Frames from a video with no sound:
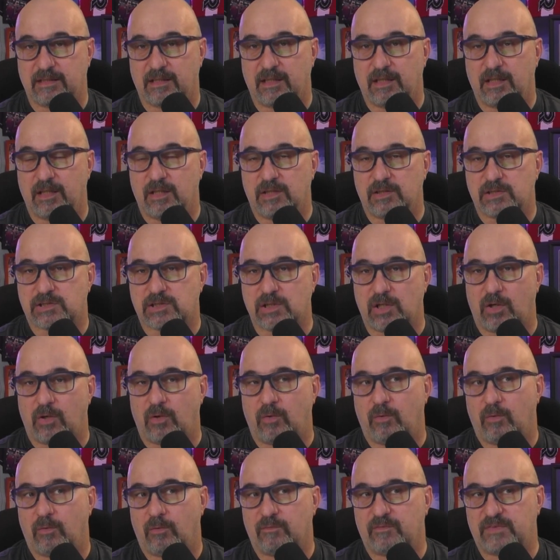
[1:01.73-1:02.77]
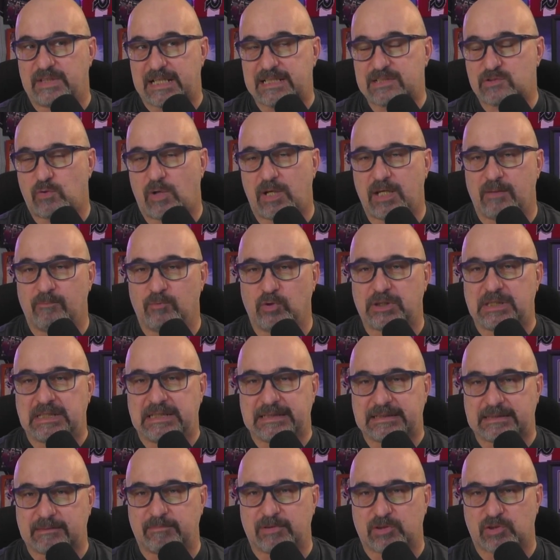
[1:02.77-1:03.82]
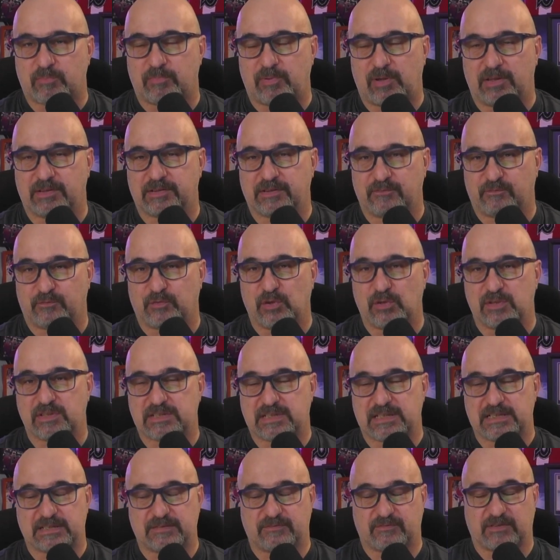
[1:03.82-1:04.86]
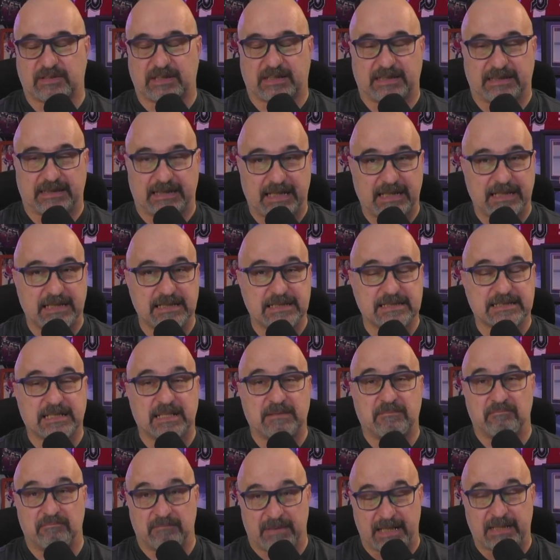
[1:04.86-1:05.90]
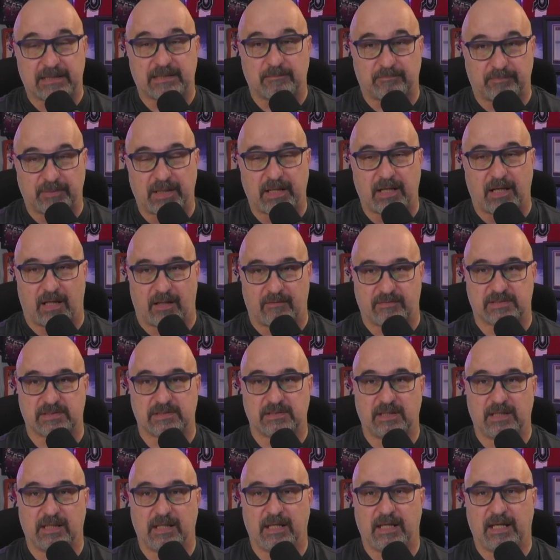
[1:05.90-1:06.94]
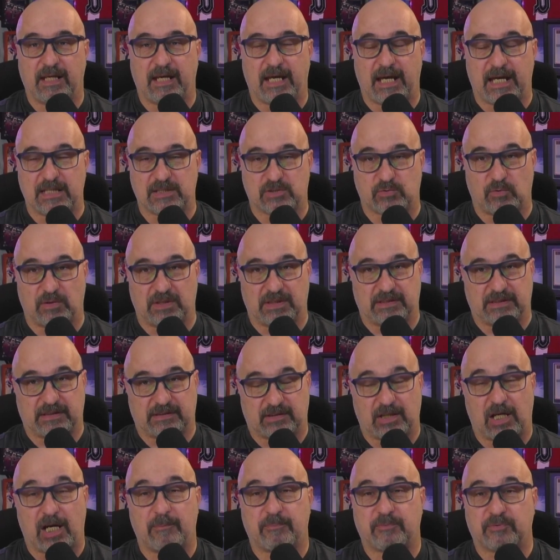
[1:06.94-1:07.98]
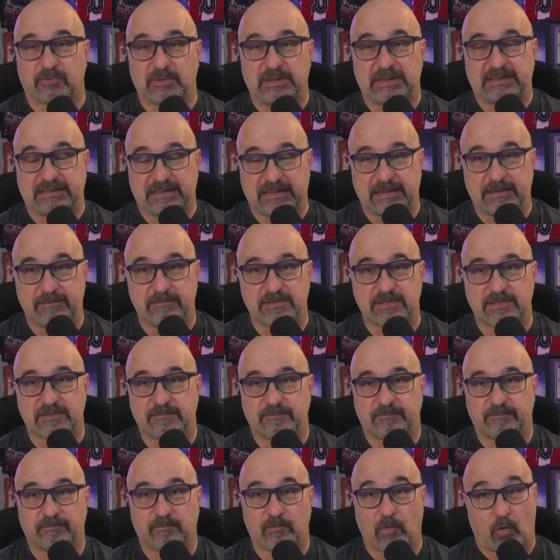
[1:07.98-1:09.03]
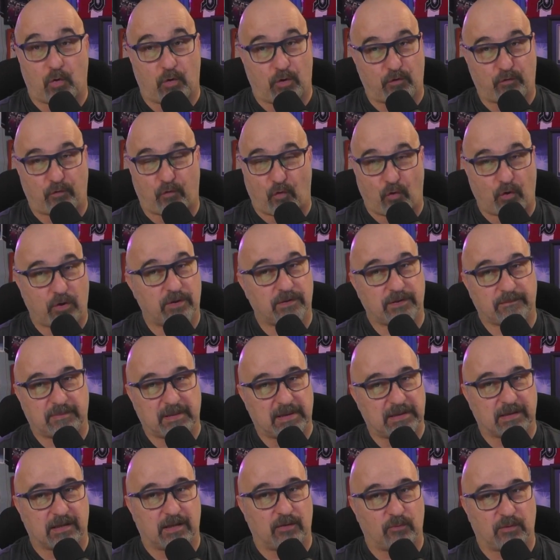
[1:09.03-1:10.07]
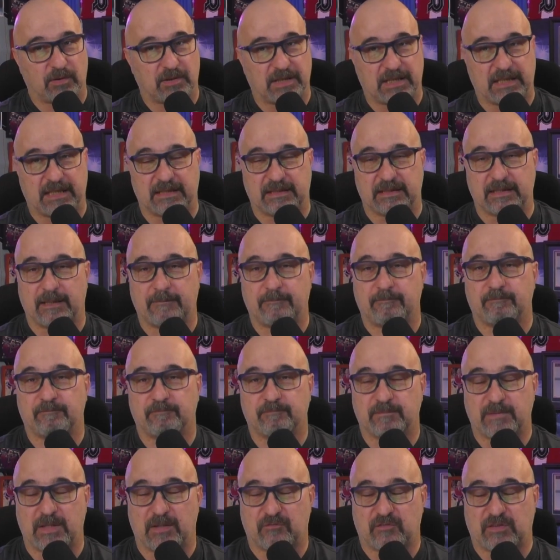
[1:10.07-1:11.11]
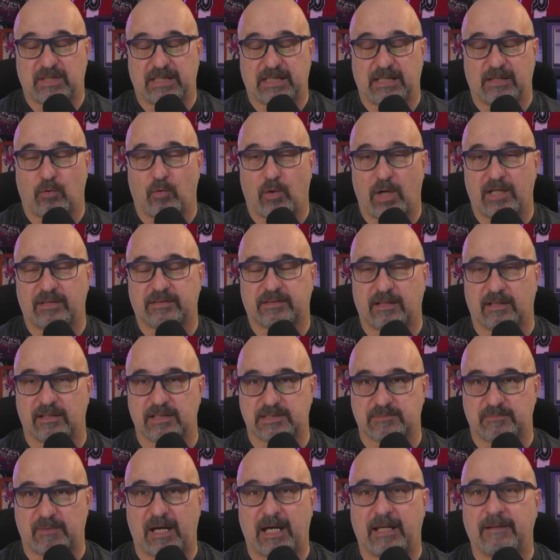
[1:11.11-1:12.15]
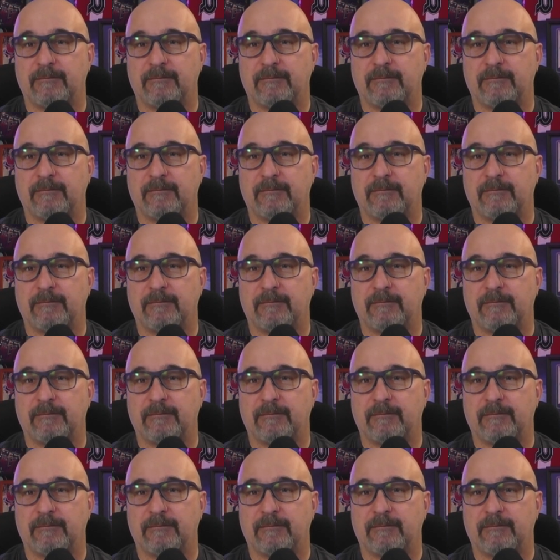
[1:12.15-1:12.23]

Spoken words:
So that's why I'm looking at the Metropolitan first, because if the Canadiens can make the playoffs as one of the top three teams, or four, depending on where they end up, if they get a wild card spot,